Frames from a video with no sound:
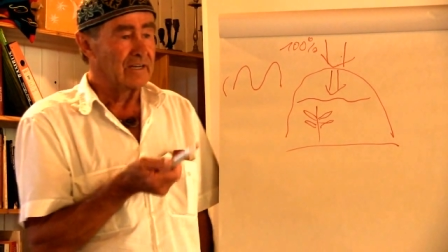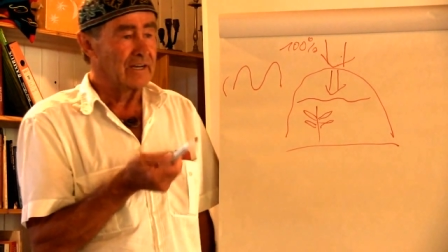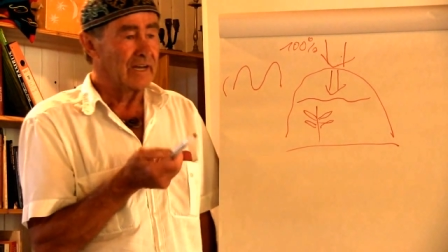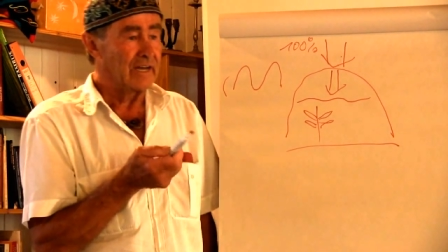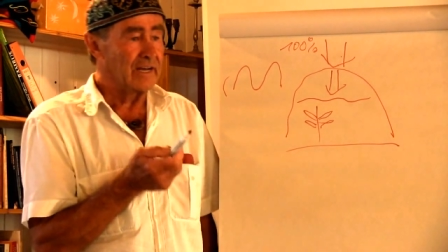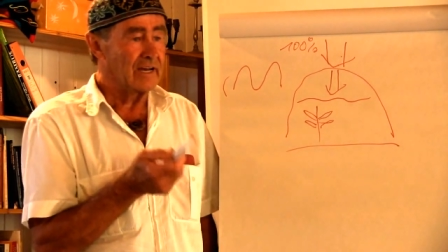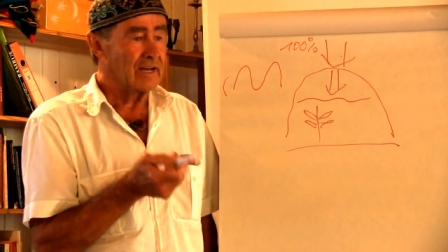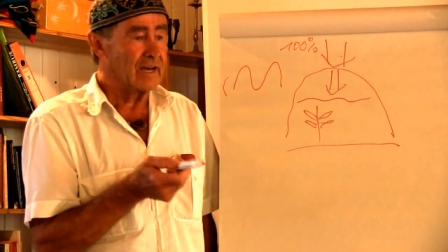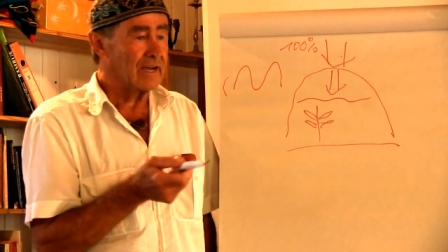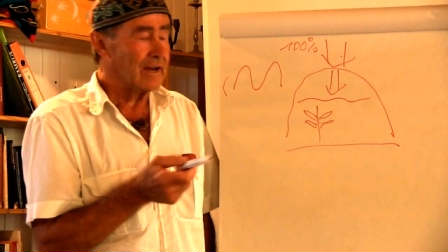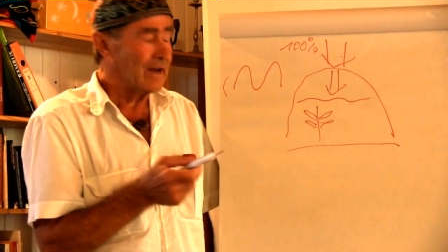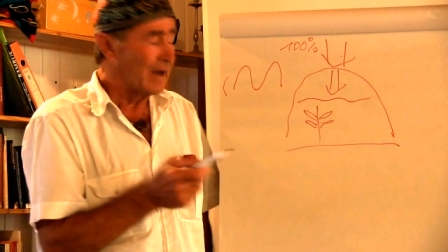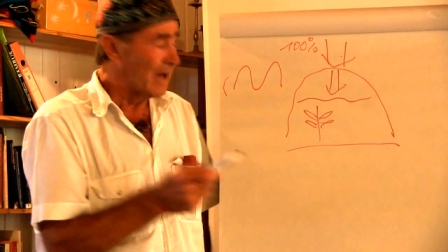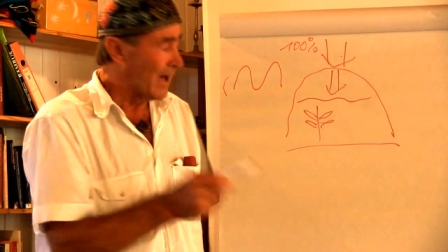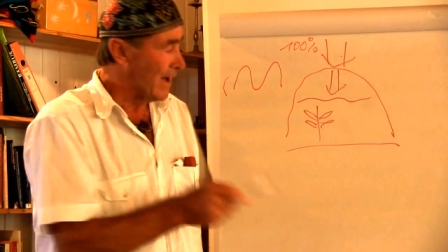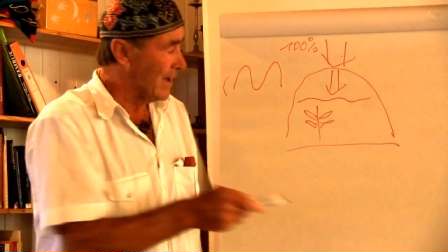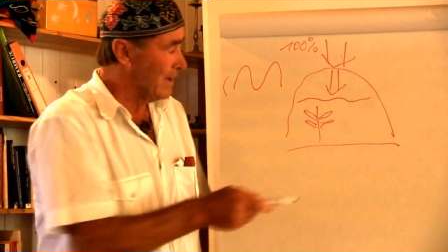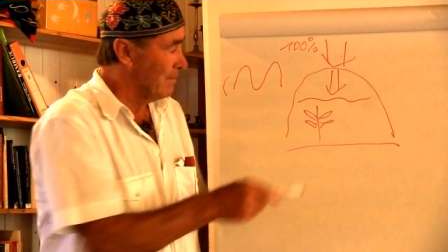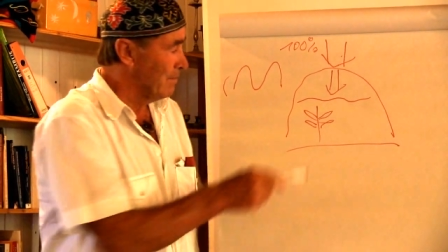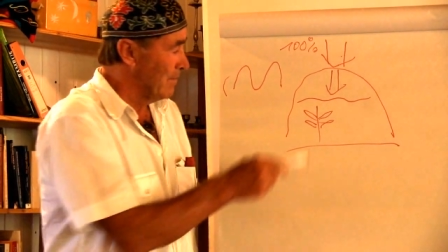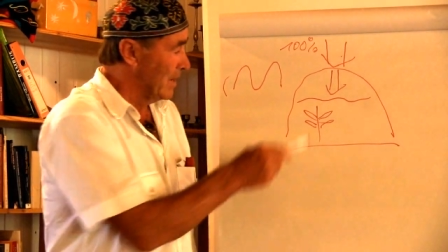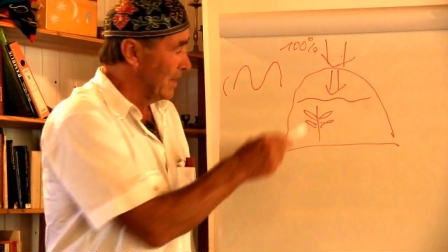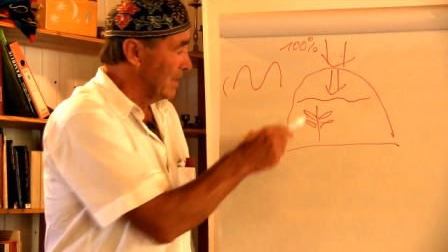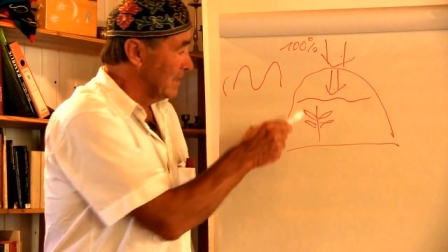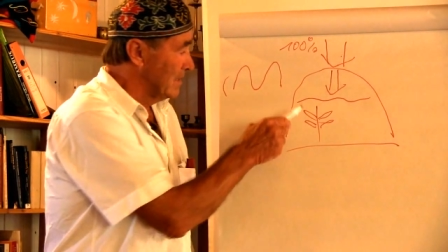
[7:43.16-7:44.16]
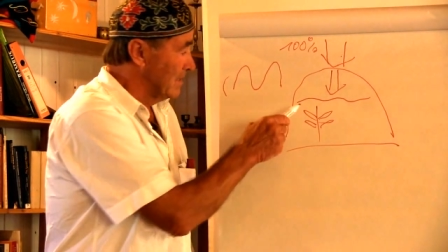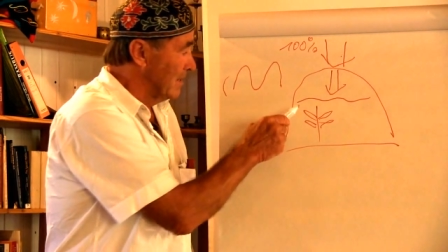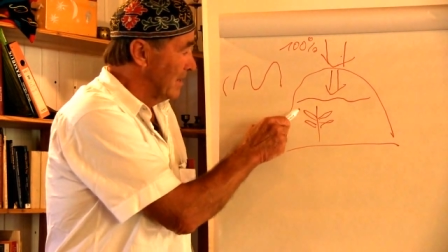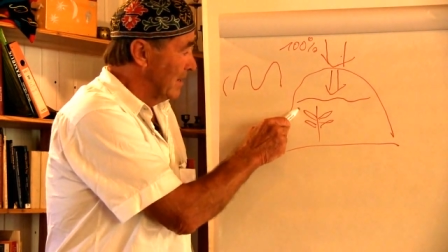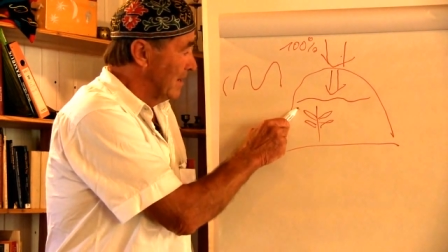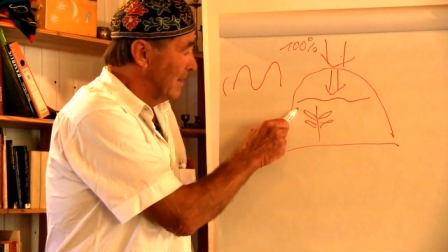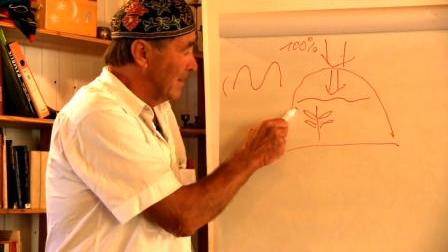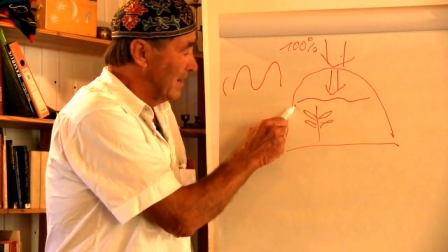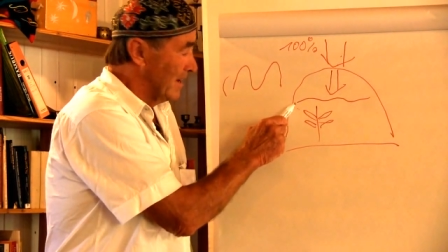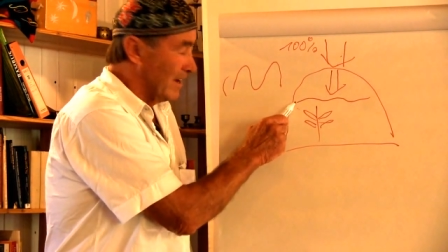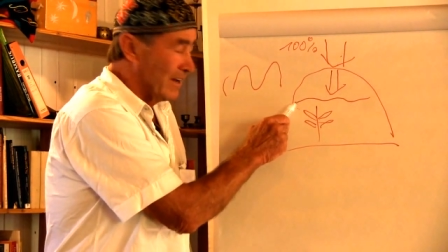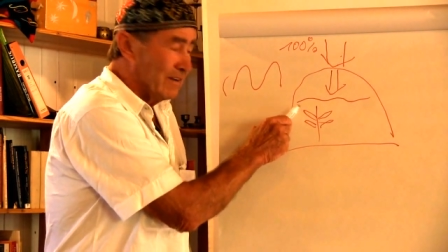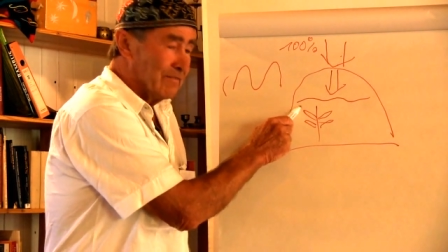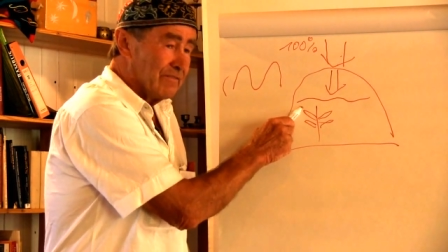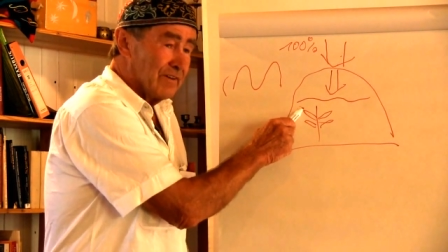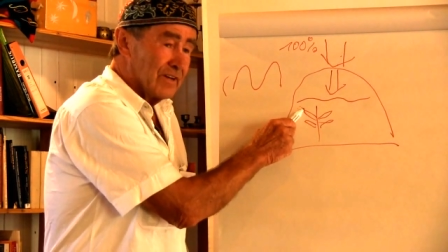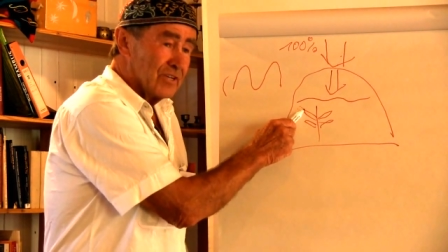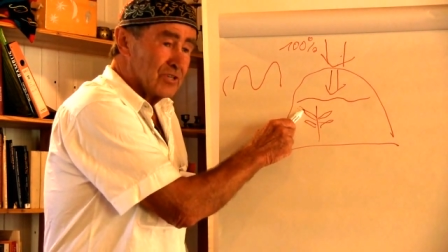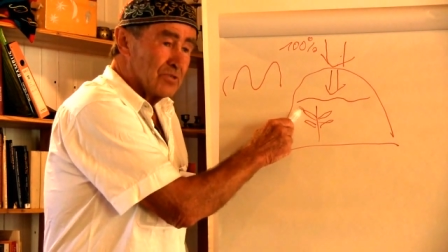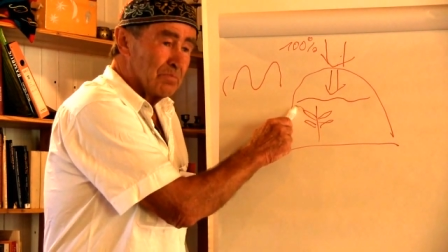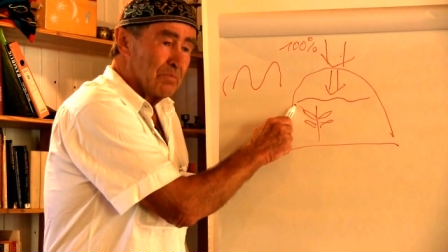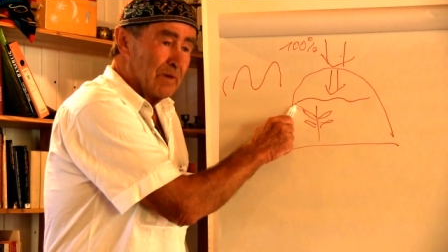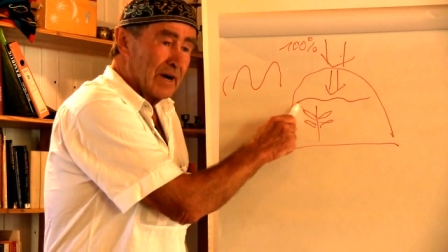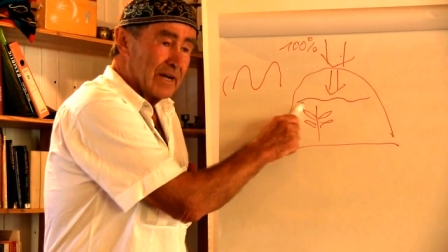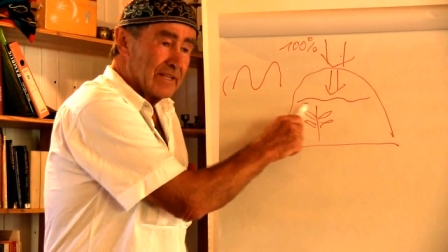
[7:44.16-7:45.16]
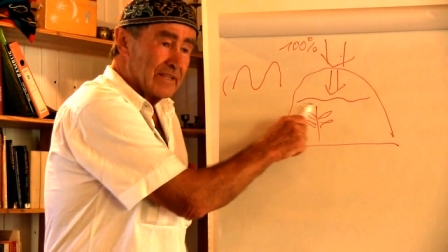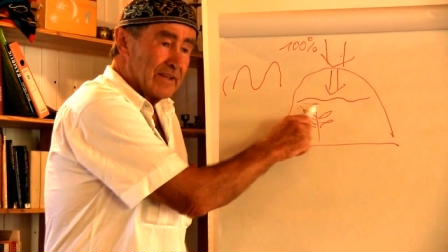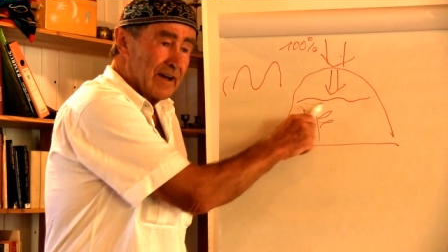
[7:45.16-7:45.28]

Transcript: in a climate in which my